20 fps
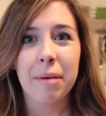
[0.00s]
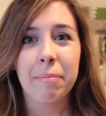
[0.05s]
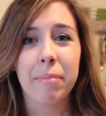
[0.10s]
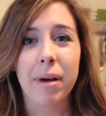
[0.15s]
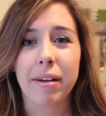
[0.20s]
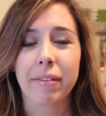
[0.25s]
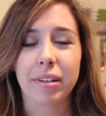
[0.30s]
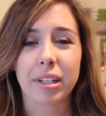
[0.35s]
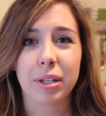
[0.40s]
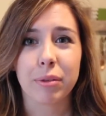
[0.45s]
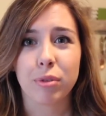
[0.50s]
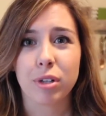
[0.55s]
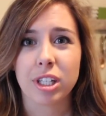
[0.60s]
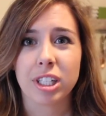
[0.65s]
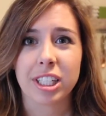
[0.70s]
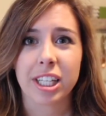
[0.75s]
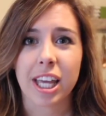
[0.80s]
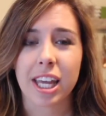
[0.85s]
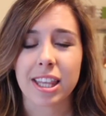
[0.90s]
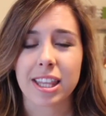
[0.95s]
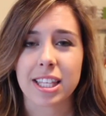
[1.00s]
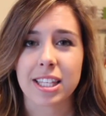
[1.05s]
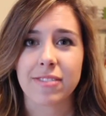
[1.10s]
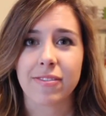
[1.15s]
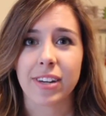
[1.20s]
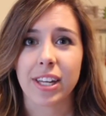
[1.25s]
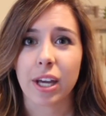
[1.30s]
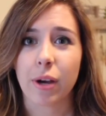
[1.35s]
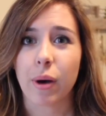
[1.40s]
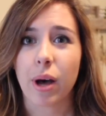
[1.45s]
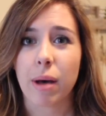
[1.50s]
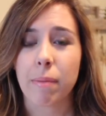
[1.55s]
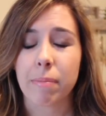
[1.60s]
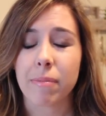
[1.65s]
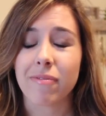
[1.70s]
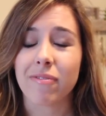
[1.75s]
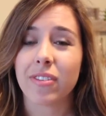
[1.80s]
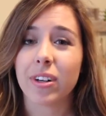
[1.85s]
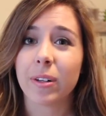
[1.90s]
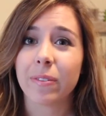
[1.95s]
But I really wanted to get this video up
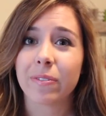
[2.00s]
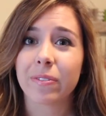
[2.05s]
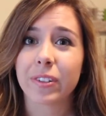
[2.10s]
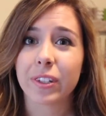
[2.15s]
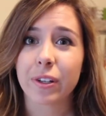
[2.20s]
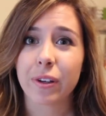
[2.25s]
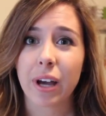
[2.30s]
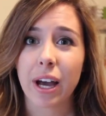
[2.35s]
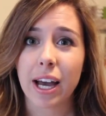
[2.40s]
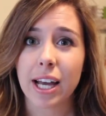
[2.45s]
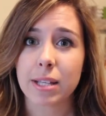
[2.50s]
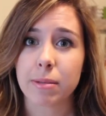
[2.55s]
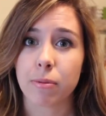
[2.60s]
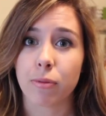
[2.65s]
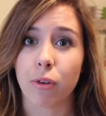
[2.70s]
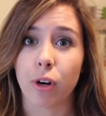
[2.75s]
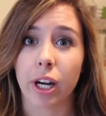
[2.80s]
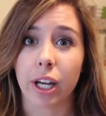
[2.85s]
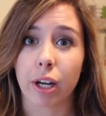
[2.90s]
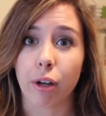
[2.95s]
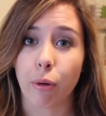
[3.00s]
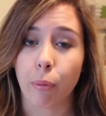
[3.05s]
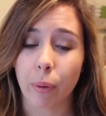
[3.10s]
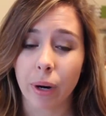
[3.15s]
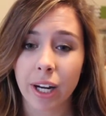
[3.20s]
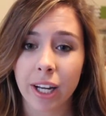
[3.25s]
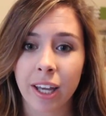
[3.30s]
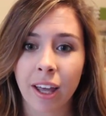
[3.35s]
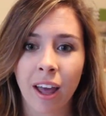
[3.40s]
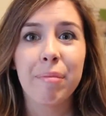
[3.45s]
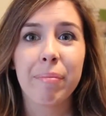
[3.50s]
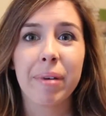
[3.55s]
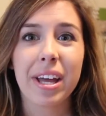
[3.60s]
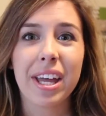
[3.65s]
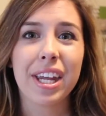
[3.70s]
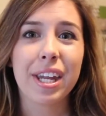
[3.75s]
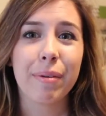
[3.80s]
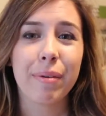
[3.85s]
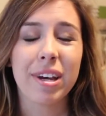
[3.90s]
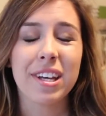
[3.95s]
and filmed for you guys before I go to work. But
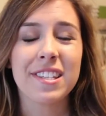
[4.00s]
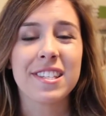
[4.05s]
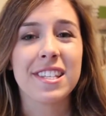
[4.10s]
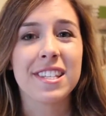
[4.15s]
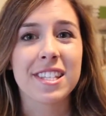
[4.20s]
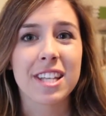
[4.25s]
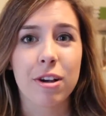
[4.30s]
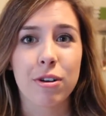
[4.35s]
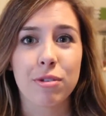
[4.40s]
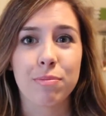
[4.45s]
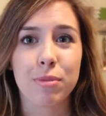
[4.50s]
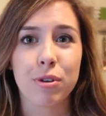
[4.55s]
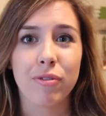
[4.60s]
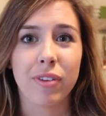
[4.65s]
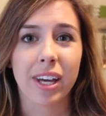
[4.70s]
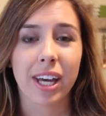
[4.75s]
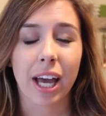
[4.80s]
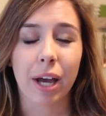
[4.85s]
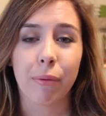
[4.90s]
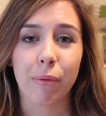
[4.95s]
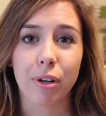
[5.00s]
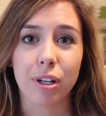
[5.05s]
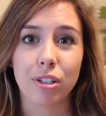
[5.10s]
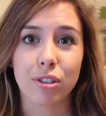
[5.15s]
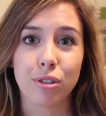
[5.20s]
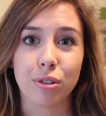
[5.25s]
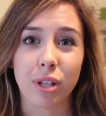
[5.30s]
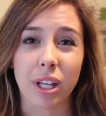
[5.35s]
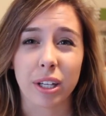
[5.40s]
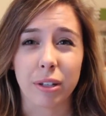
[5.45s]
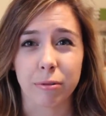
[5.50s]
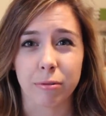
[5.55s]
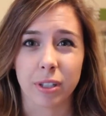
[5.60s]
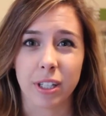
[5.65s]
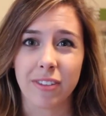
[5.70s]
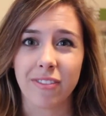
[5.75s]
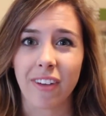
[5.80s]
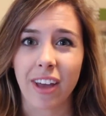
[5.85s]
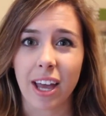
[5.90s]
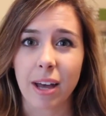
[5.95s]
anyways, since I was moving, I wanted to like
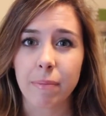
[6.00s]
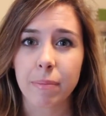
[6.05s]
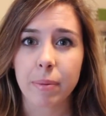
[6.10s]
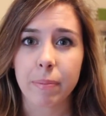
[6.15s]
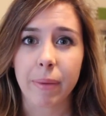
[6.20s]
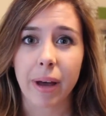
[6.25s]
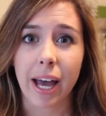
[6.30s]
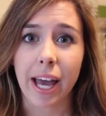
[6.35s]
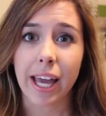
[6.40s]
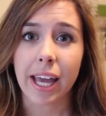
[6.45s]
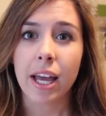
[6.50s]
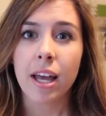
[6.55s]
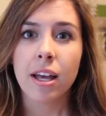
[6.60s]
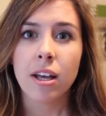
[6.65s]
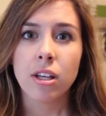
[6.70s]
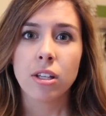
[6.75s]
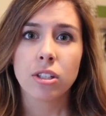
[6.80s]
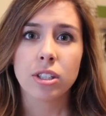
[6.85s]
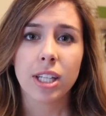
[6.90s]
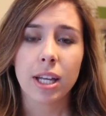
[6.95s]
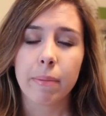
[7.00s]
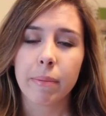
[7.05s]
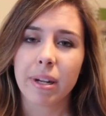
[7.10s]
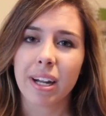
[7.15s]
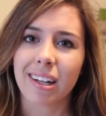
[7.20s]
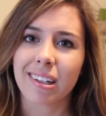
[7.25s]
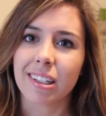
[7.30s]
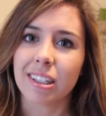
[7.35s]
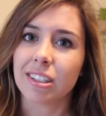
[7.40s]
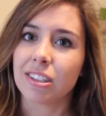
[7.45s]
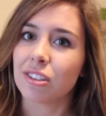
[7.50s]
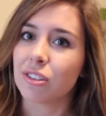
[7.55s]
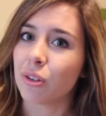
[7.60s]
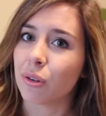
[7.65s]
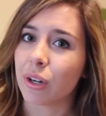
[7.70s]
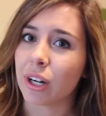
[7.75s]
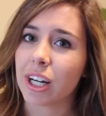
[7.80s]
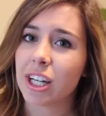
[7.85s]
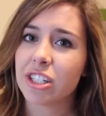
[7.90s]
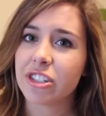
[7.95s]
revamp my statement necklace
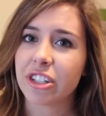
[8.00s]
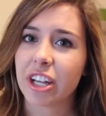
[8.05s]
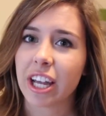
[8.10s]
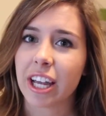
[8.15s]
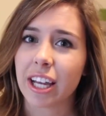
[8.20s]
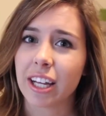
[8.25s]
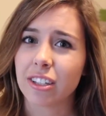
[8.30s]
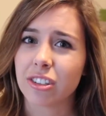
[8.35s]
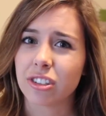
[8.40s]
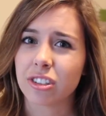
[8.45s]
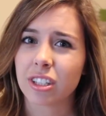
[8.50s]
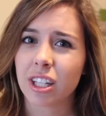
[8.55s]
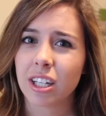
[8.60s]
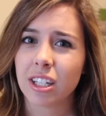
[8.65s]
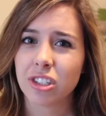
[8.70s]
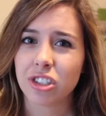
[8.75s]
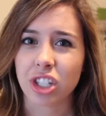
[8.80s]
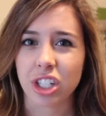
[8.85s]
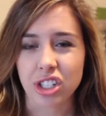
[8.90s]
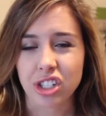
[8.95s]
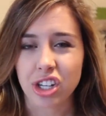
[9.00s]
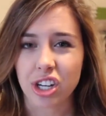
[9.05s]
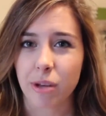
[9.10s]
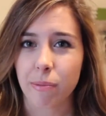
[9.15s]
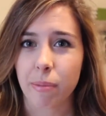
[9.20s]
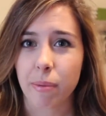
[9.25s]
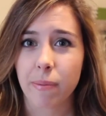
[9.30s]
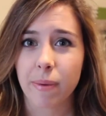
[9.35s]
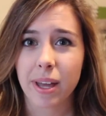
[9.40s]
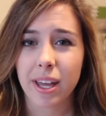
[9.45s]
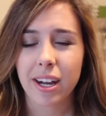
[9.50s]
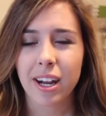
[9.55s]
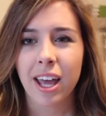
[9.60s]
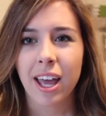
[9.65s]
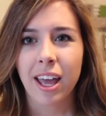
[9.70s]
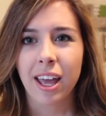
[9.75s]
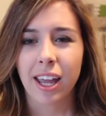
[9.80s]
storage and just kind of change it up a bit.